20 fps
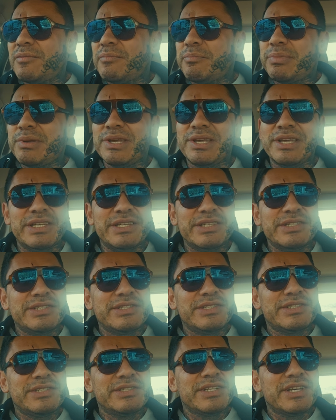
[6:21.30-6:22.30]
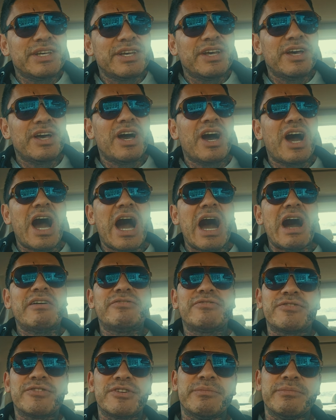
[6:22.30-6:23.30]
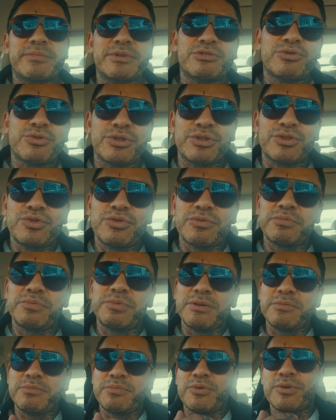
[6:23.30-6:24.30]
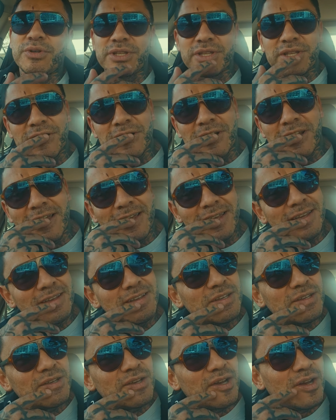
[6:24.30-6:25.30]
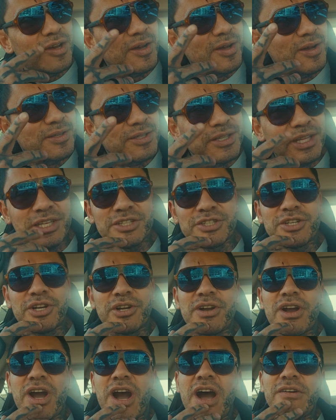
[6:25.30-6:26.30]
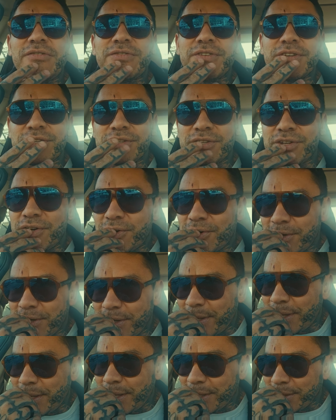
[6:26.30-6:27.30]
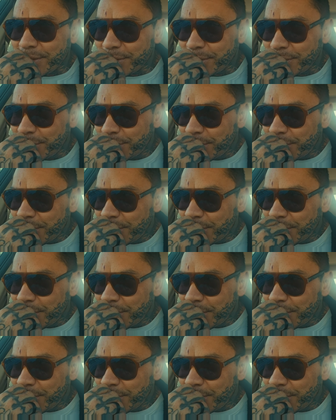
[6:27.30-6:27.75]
peace offering between two people, and they're, like, they share coffee, you know, and